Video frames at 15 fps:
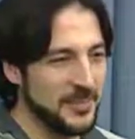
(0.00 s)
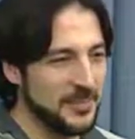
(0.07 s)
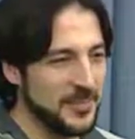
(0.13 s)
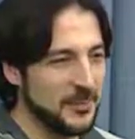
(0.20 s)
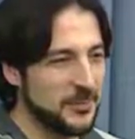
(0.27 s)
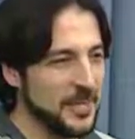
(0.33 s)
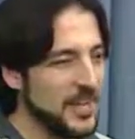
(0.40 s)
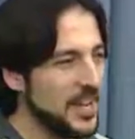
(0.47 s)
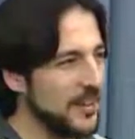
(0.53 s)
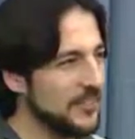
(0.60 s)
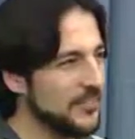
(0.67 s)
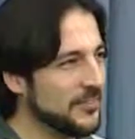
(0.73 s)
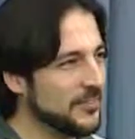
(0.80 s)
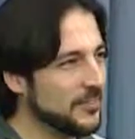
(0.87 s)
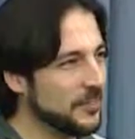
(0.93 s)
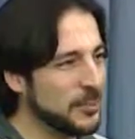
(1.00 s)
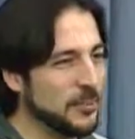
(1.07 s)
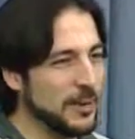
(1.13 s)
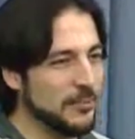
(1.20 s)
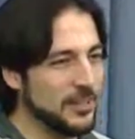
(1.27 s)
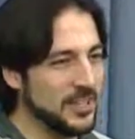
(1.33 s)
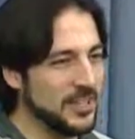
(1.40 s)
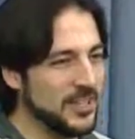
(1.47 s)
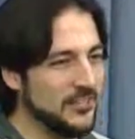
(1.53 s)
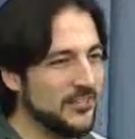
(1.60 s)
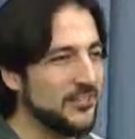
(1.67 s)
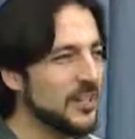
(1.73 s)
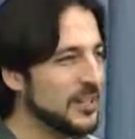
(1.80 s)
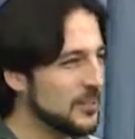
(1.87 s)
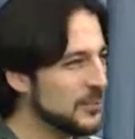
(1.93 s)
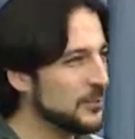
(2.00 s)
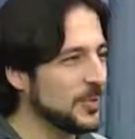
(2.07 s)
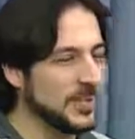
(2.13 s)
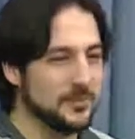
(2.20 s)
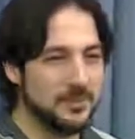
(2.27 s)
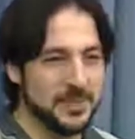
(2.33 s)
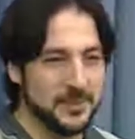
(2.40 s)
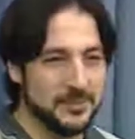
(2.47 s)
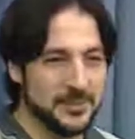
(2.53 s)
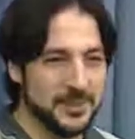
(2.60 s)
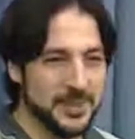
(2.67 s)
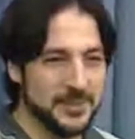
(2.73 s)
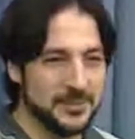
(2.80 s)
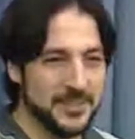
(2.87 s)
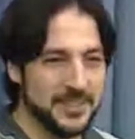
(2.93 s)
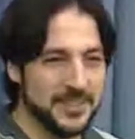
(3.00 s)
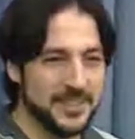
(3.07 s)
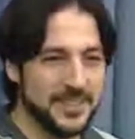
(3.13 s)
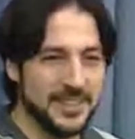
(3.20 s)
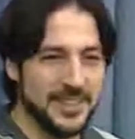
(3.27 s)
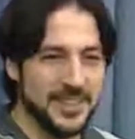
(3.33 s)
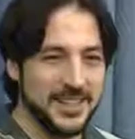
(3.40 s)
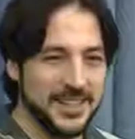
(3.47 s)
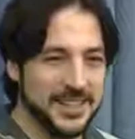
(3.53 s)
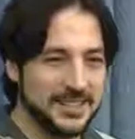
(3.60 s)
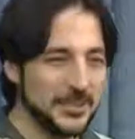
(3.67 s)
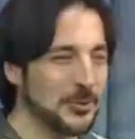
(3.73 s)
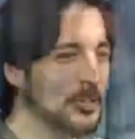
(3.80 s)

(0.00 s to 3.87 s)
but we have probably virtual people out there. So